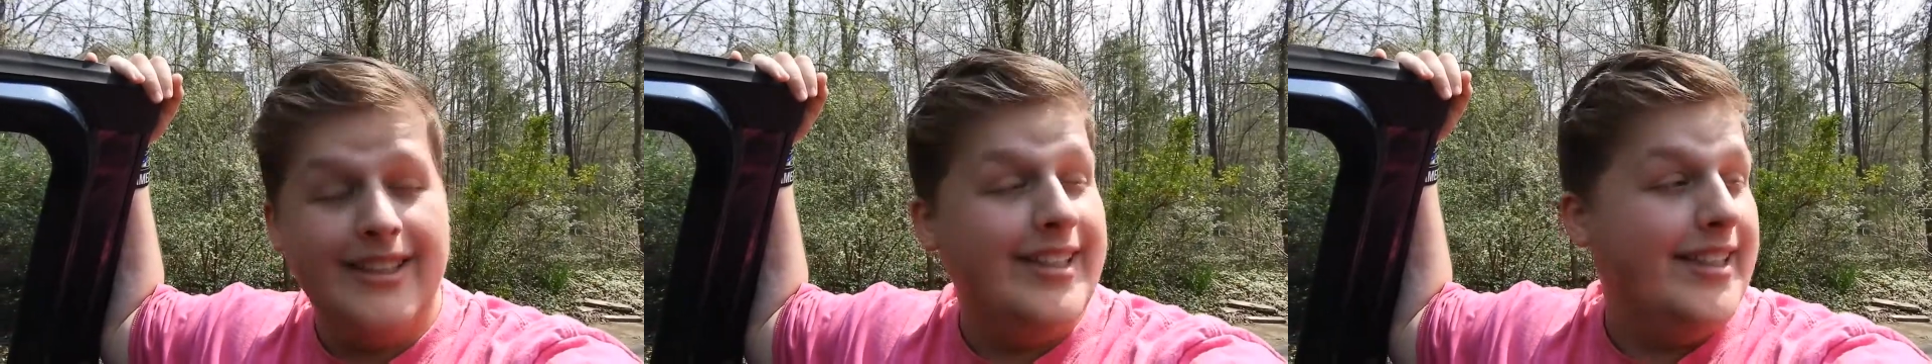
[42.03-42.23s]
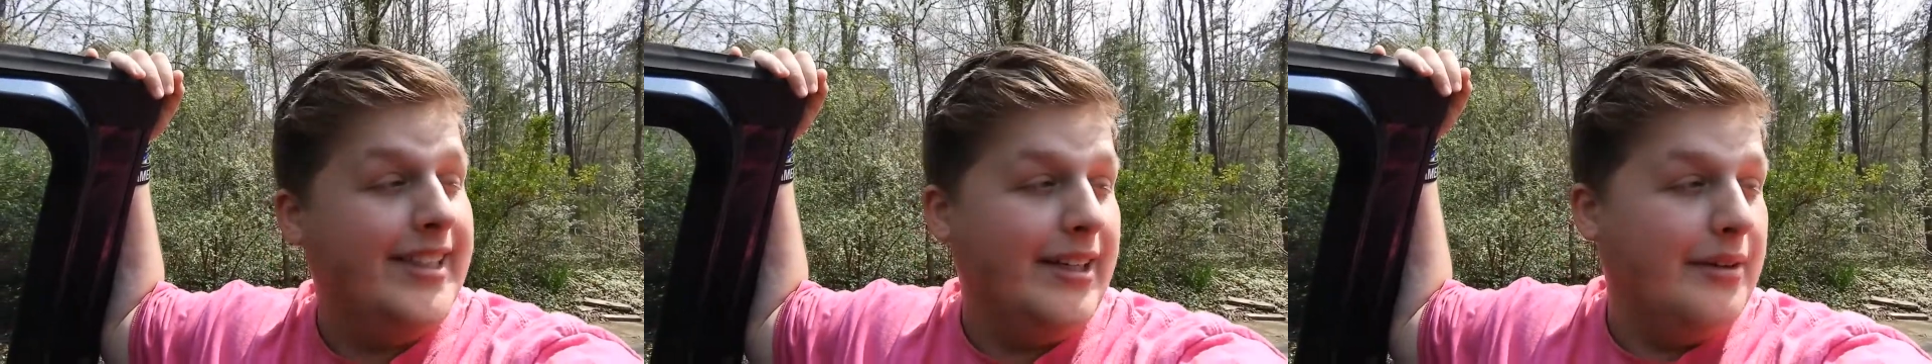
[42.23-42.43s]

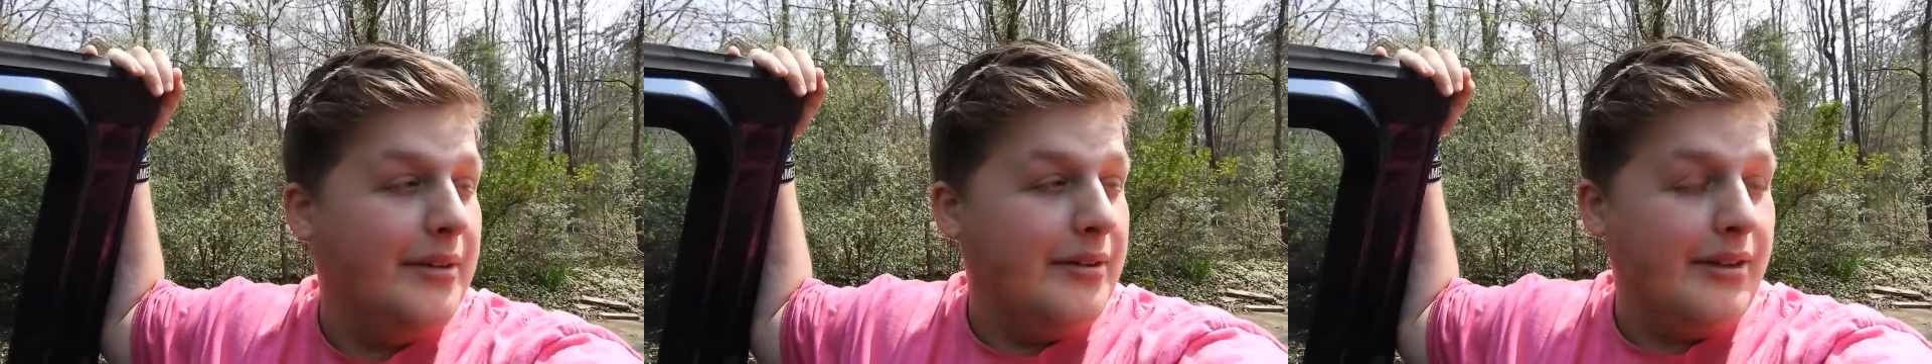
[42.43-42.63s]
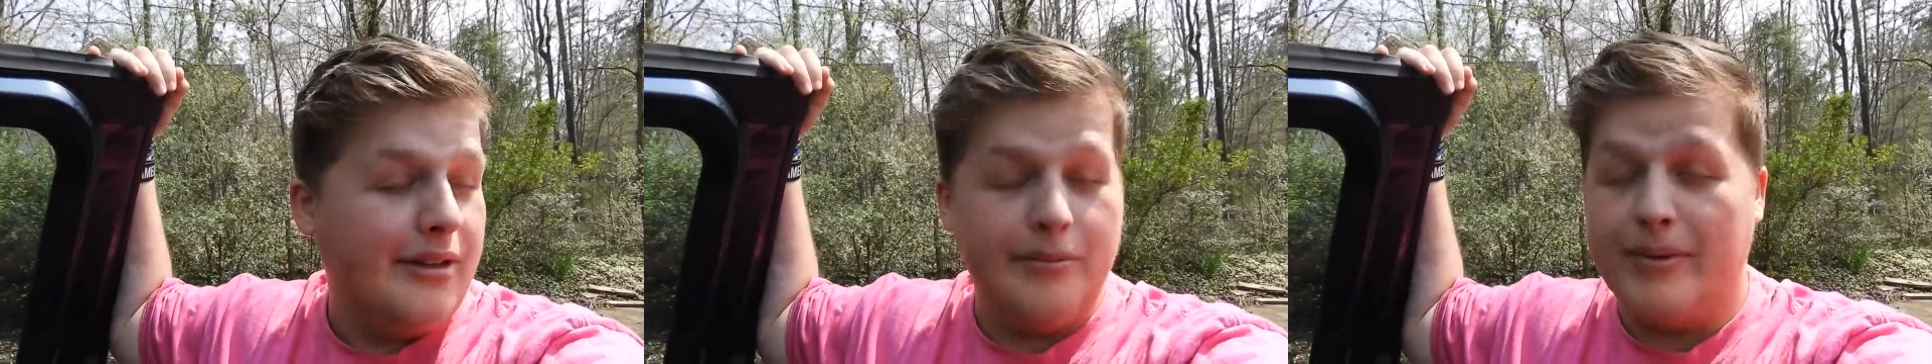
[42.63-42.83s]

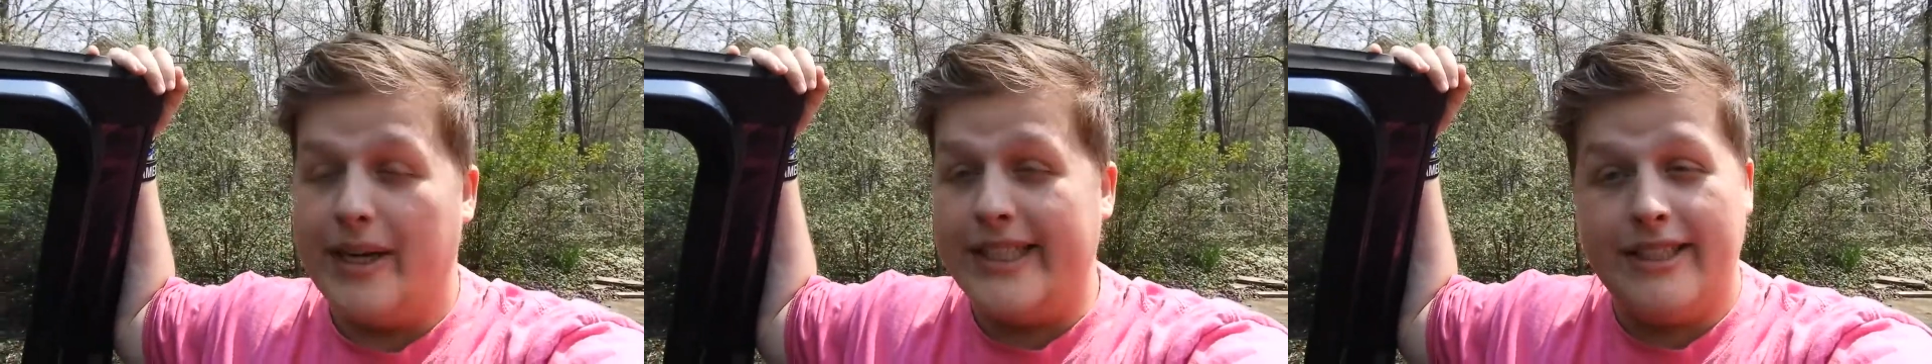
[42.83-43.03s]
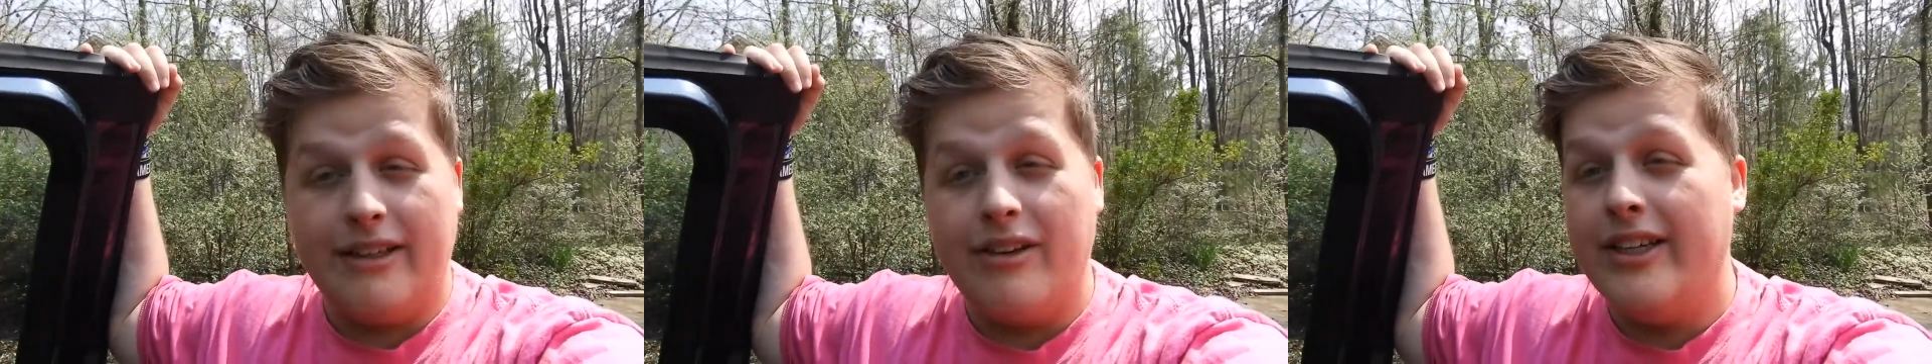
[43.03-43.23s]
So you're
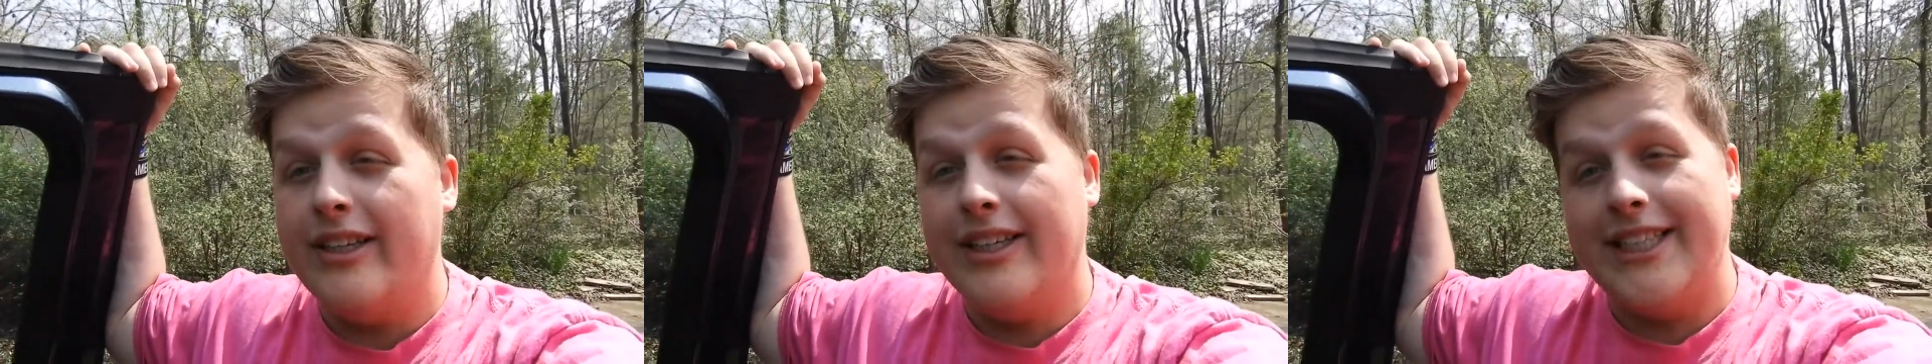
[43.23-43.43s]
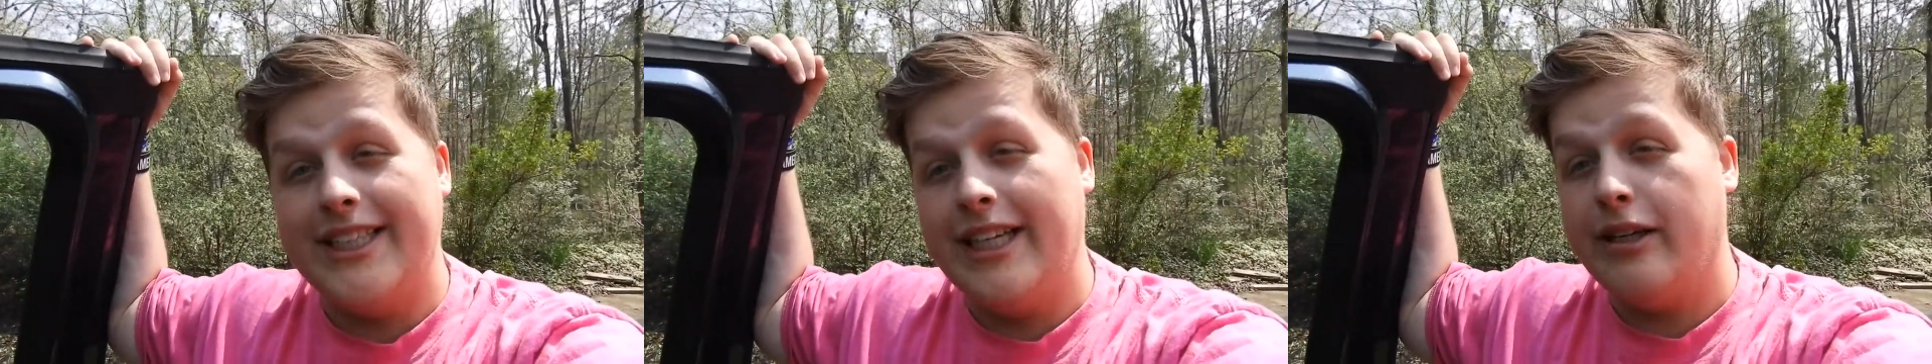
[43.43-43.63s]
basically
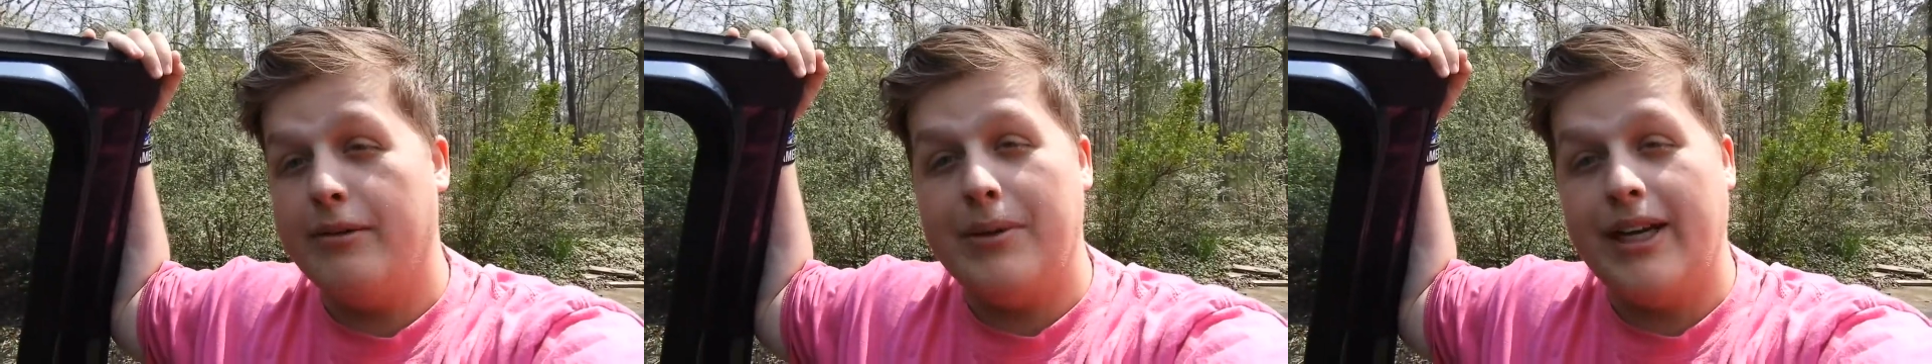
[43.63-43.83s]
just seeing